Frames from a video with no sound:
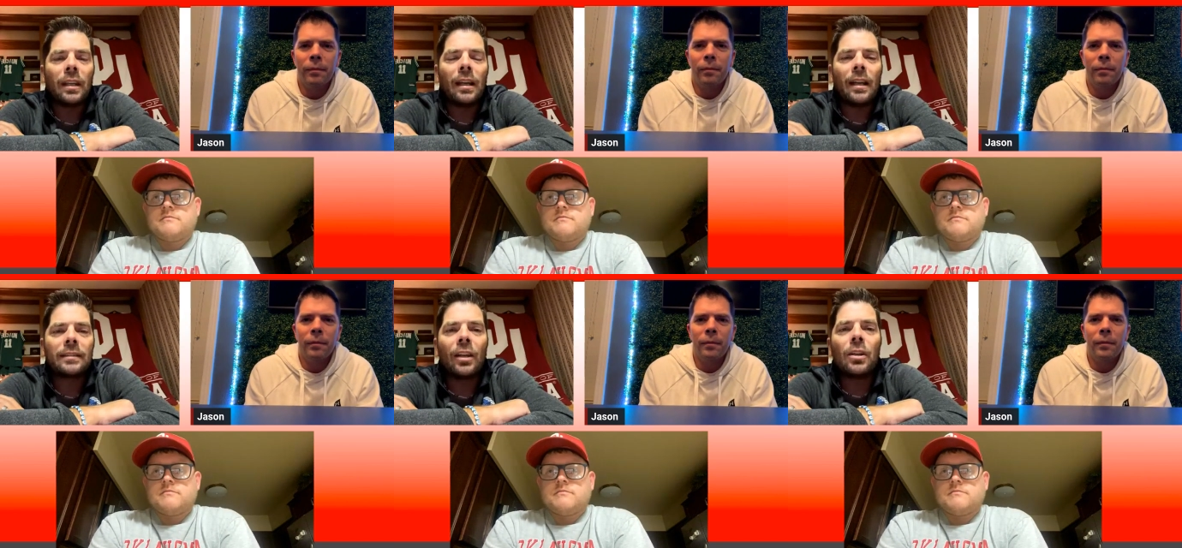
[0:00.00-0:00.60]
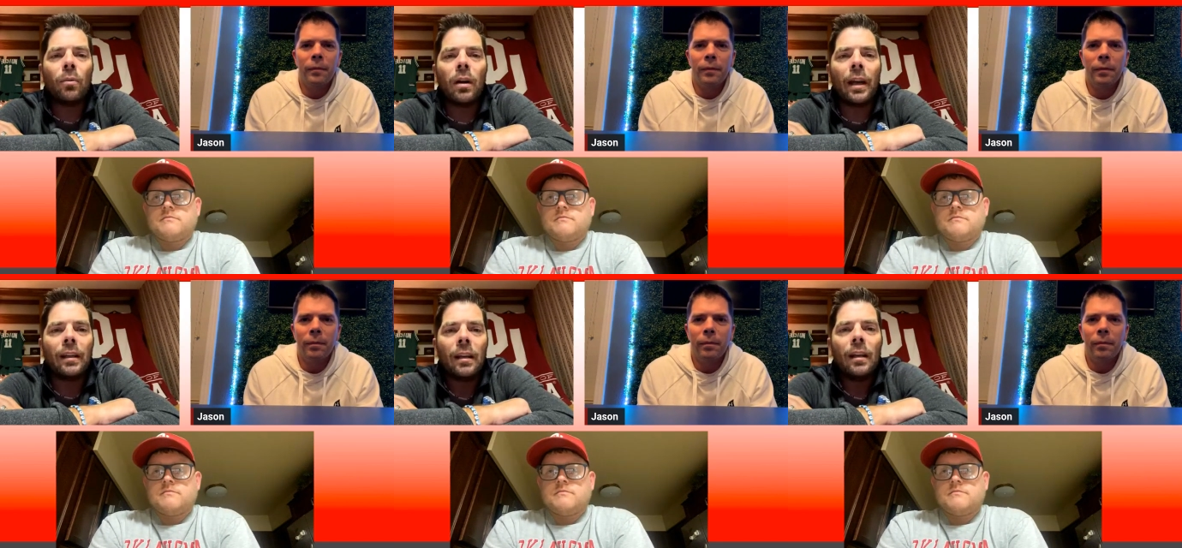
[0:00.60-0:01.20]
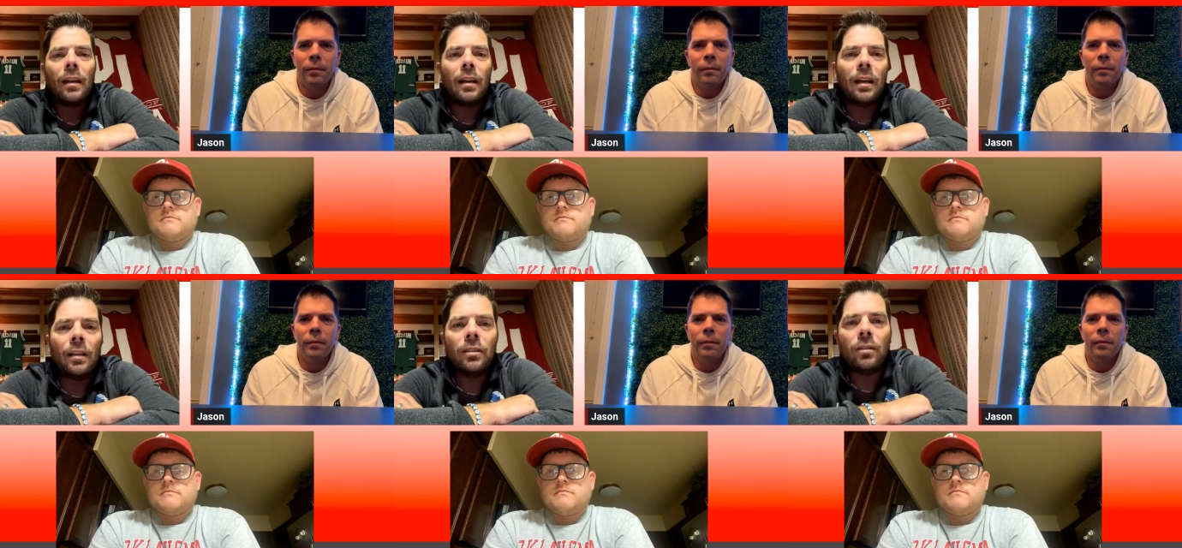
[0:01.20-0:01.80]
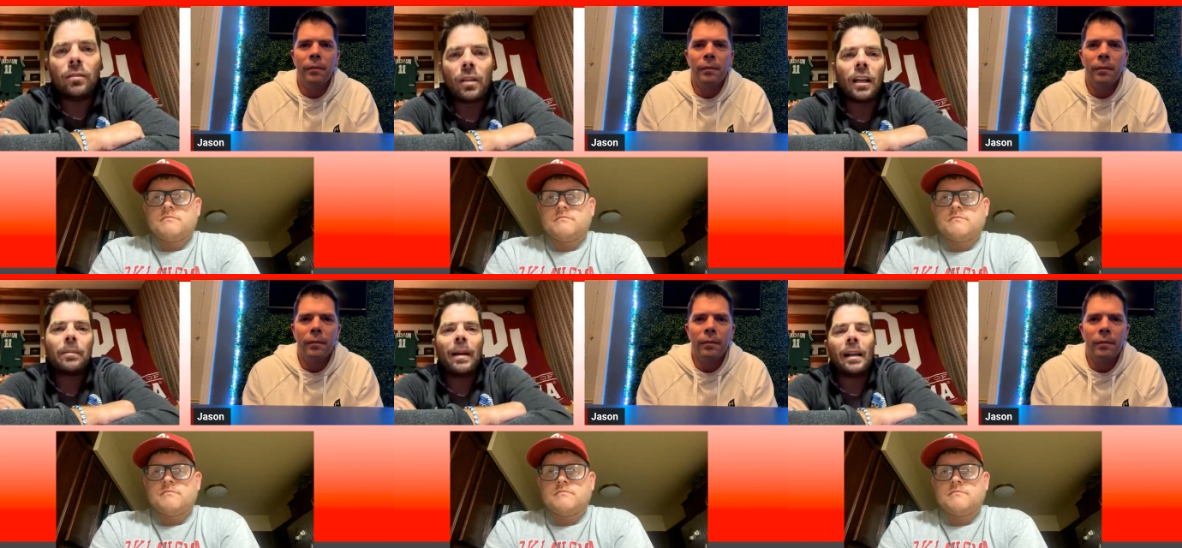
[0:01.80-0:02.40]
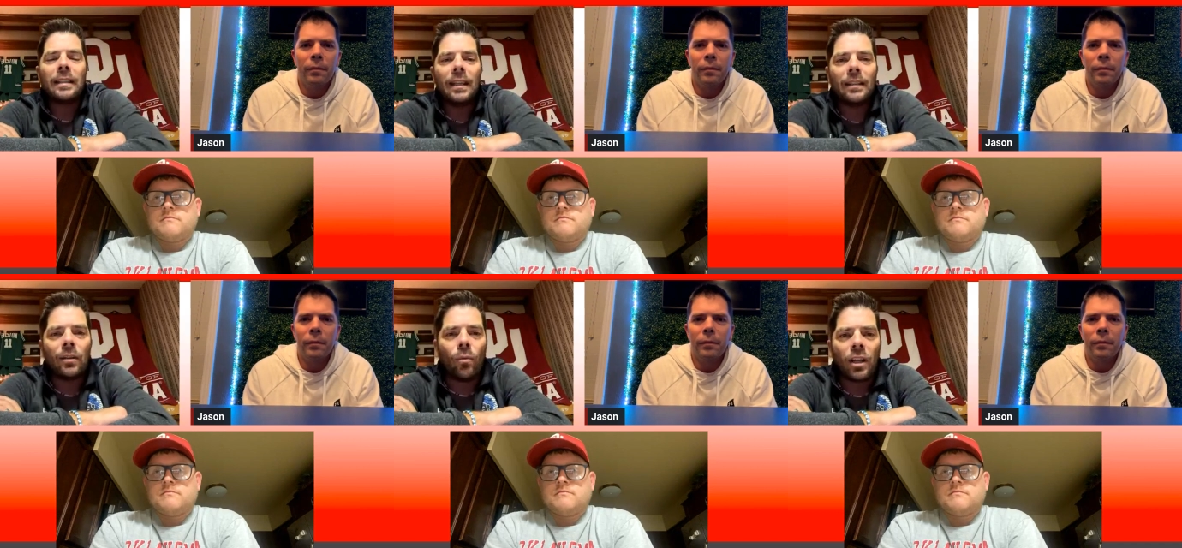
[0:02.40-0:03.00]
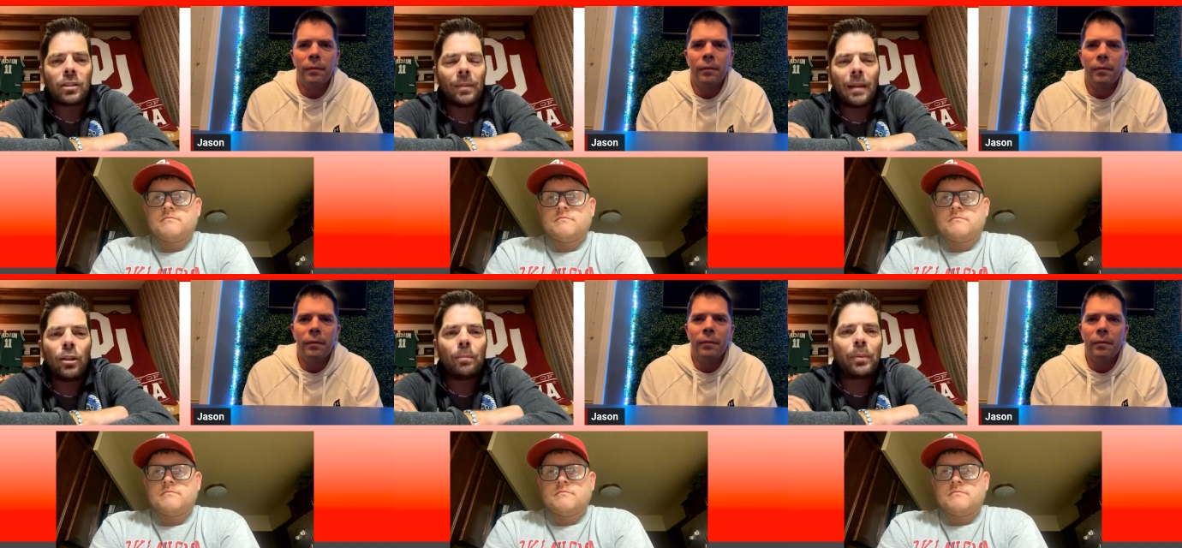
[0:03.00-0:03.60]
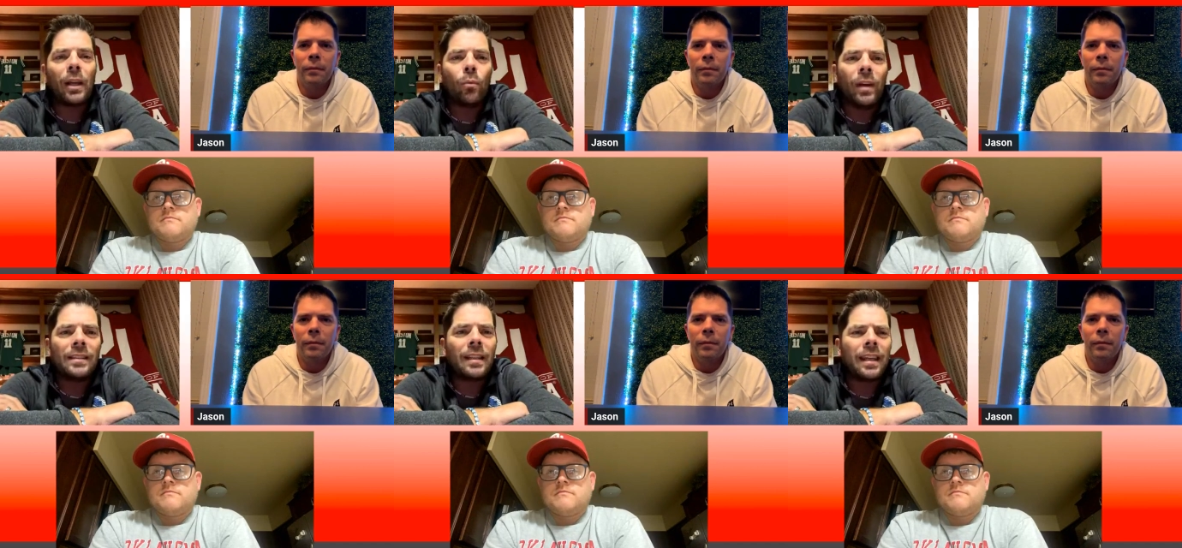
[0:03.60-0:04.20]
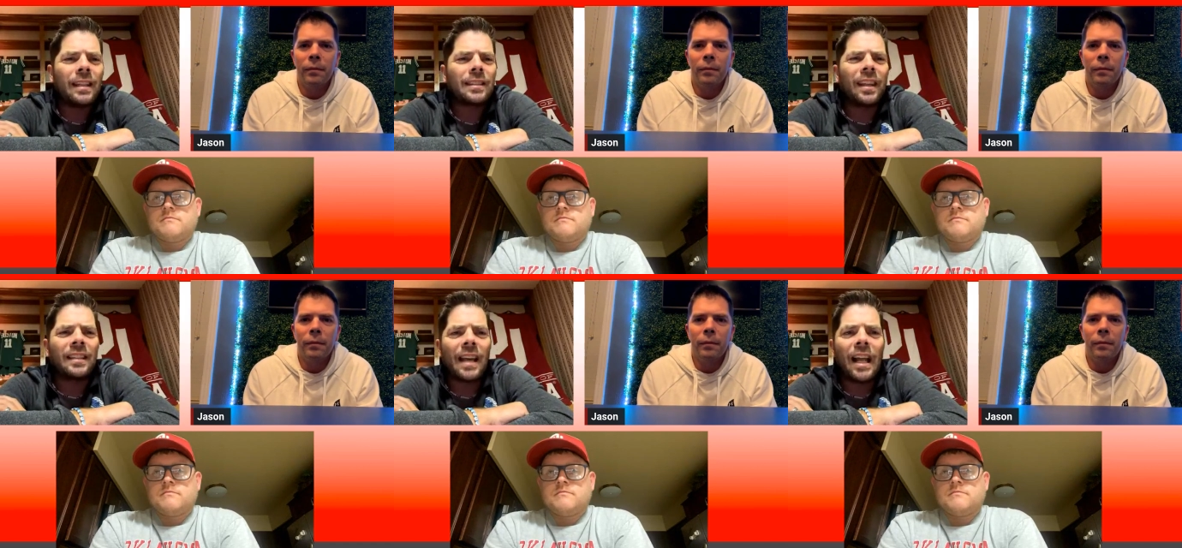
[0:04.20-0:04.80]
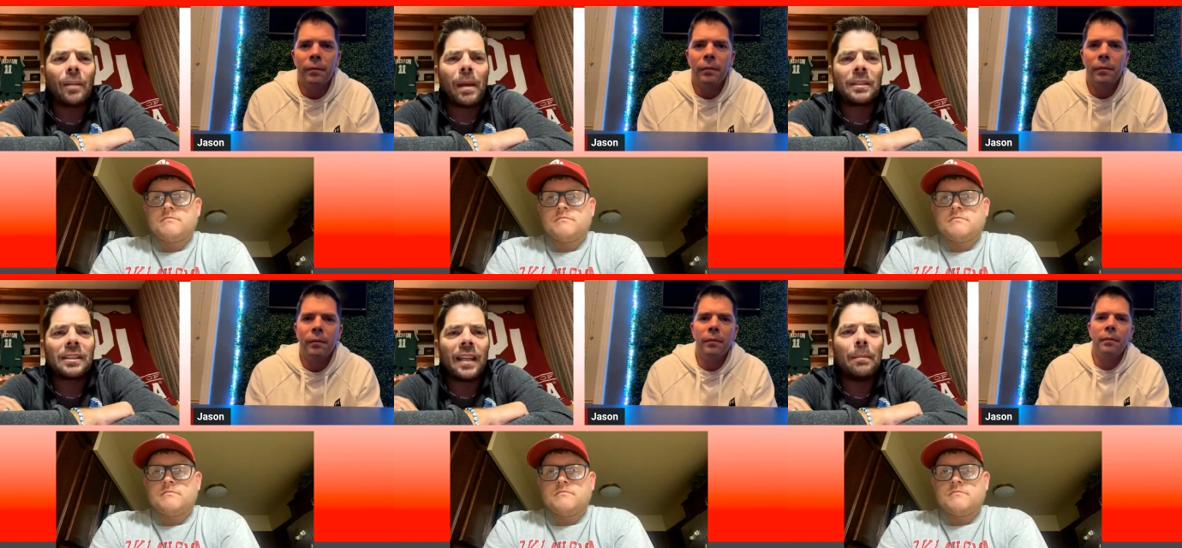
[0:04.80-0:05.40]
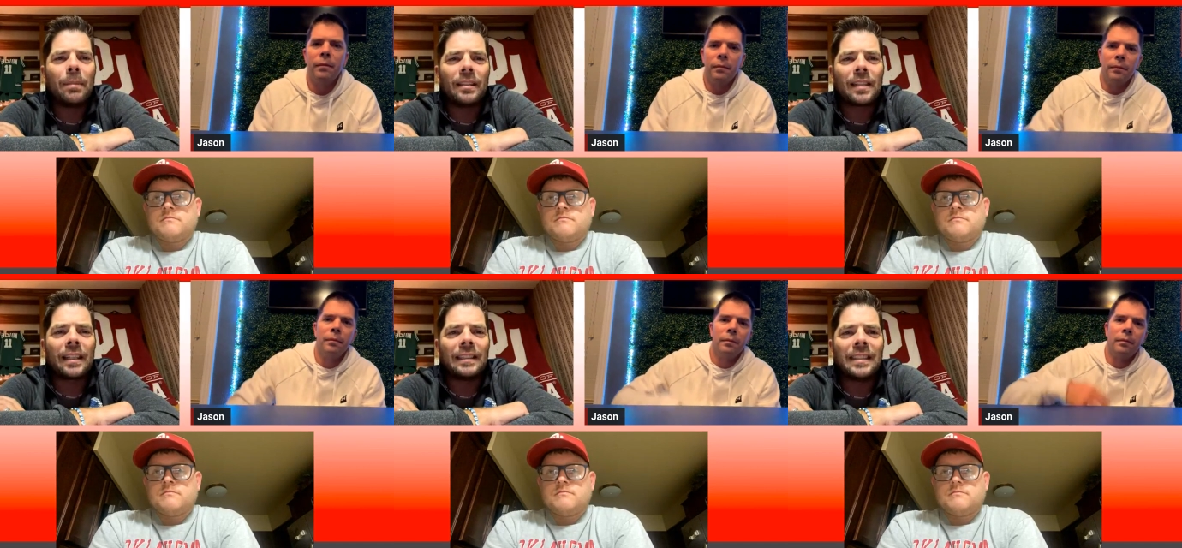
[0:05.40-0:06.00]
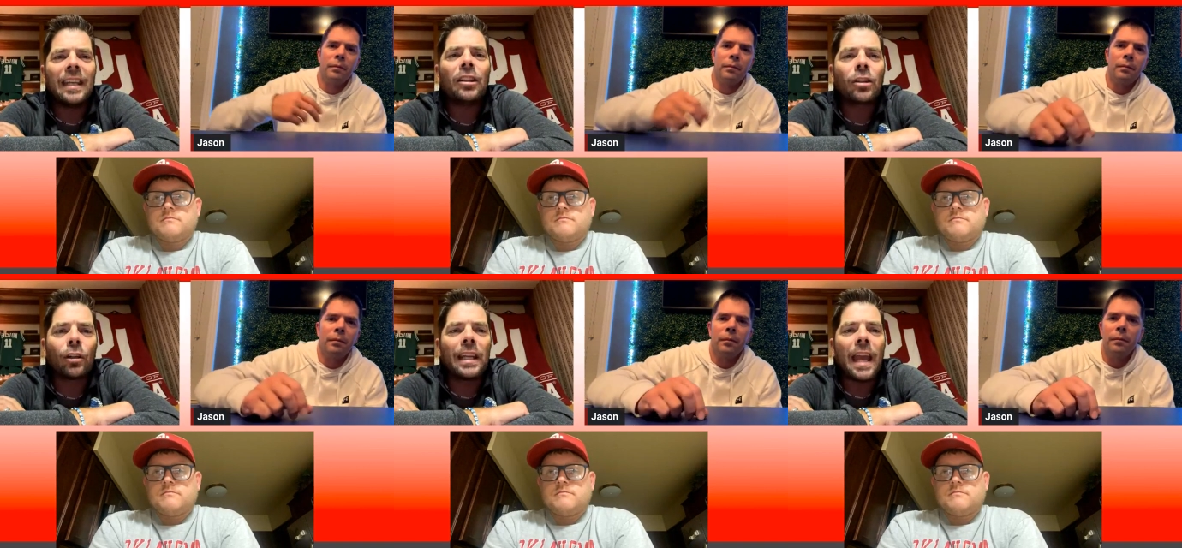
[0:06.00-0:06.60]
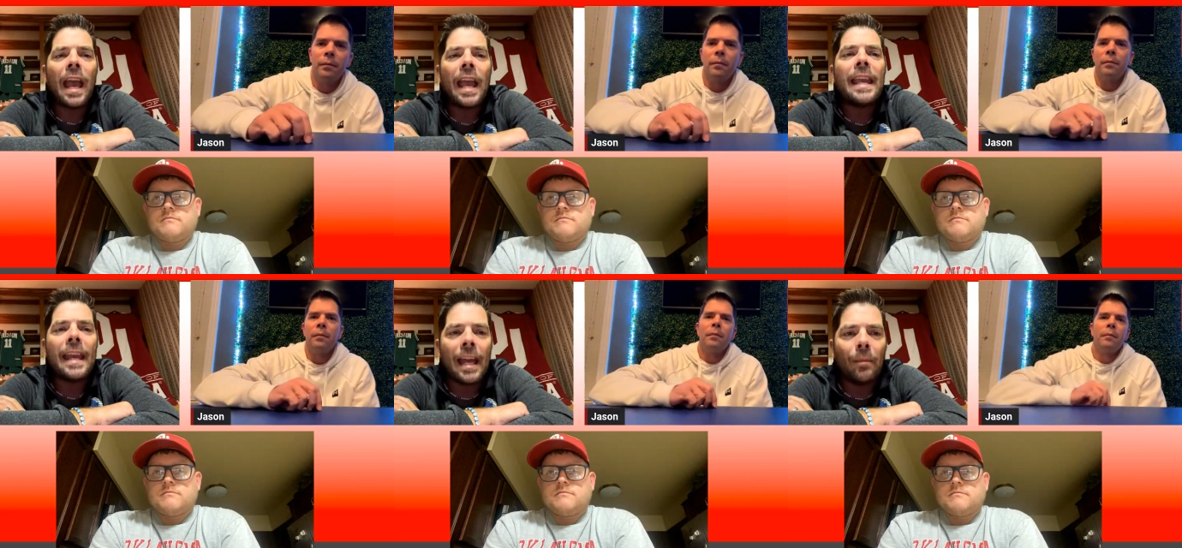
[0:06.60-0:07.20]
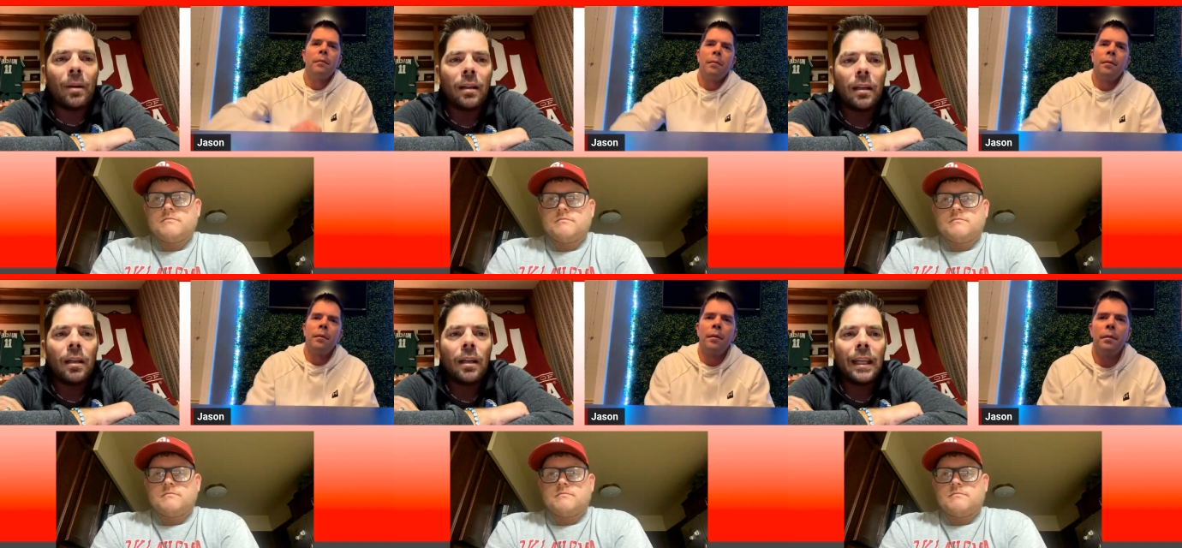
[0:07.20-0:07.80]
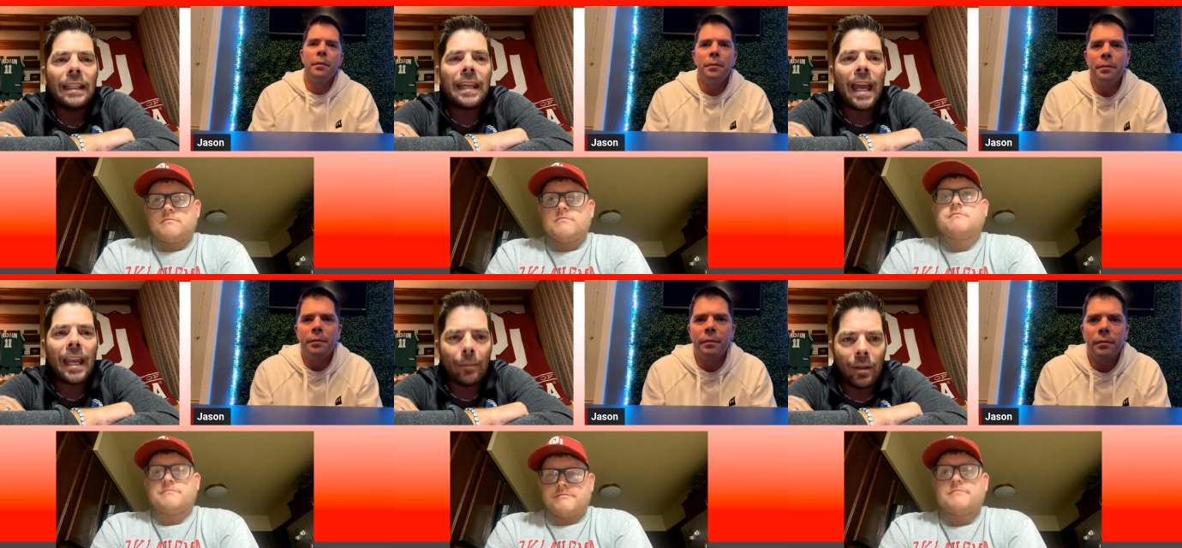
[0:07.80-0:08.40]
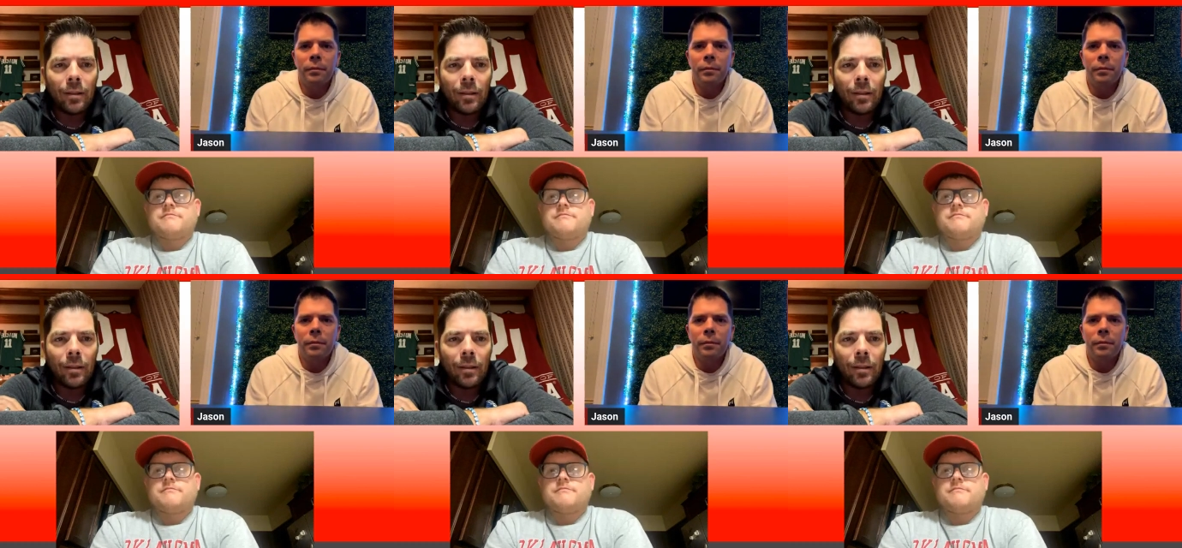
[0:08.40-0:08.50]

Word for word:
Speaker 1: and I tell you what. Uh, you, you, talked about getting there and watching. They do play Wednesday against I think it's Alabama State, but it's like a 10:30 a.m. game